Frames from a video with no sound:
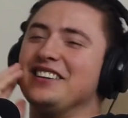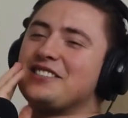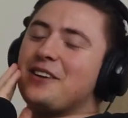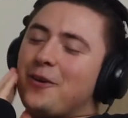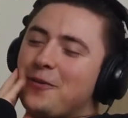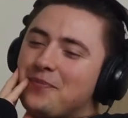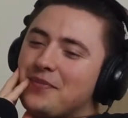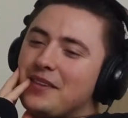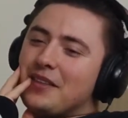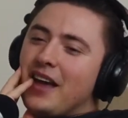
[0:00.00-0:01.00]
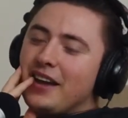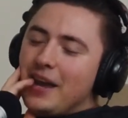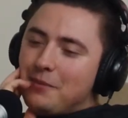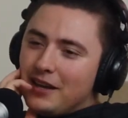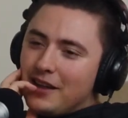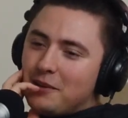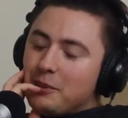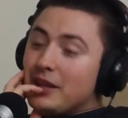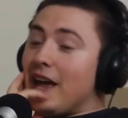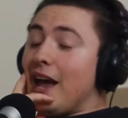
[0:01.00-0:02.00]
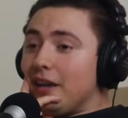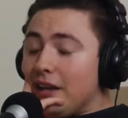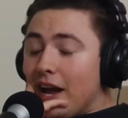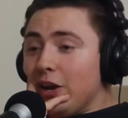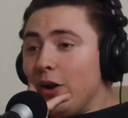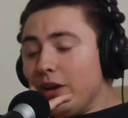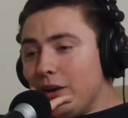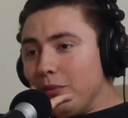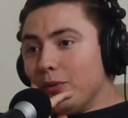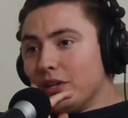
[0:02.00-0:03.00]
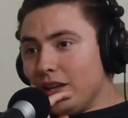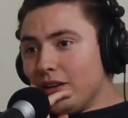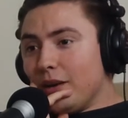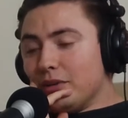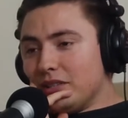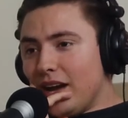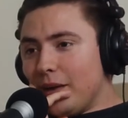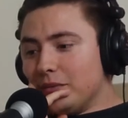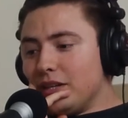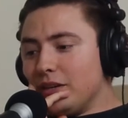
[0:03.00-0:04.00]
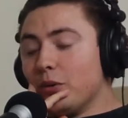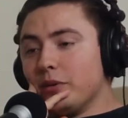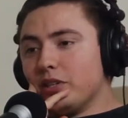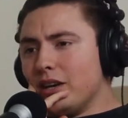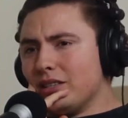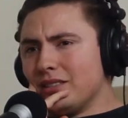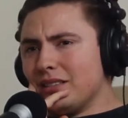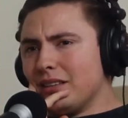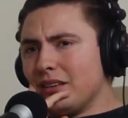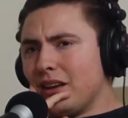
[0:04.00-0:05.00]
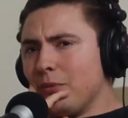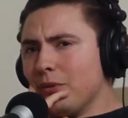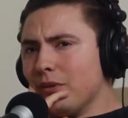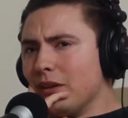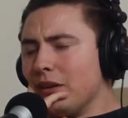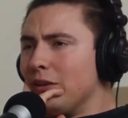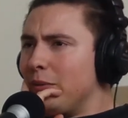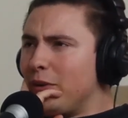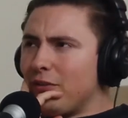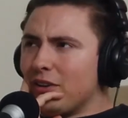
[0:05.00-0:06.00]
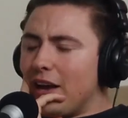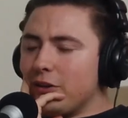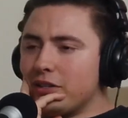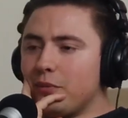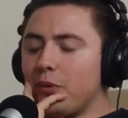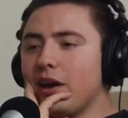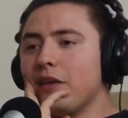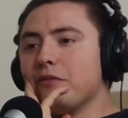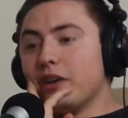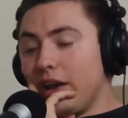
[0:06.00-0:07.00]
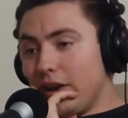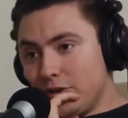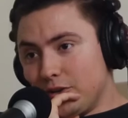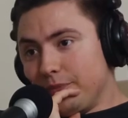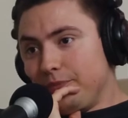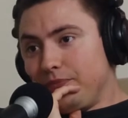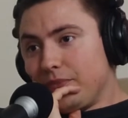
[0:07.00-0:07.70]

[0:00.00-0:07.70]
So that came together, but that I know him. We worked together a couple of times. He normally charges a little bit over 1,000, but we got him for 900.